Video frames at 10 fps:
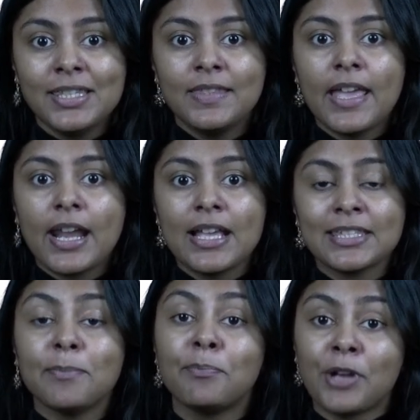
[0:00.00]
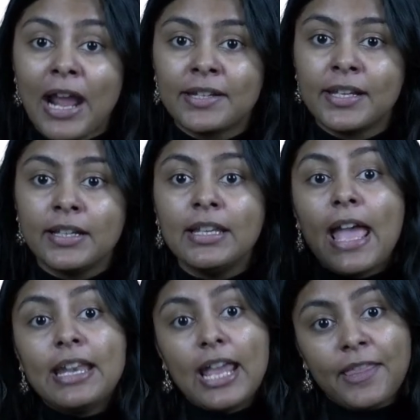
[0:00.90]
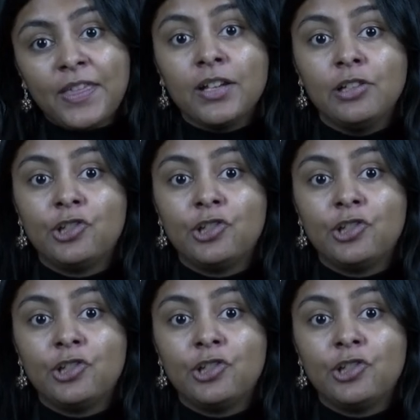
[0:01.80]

there are some practical and ethical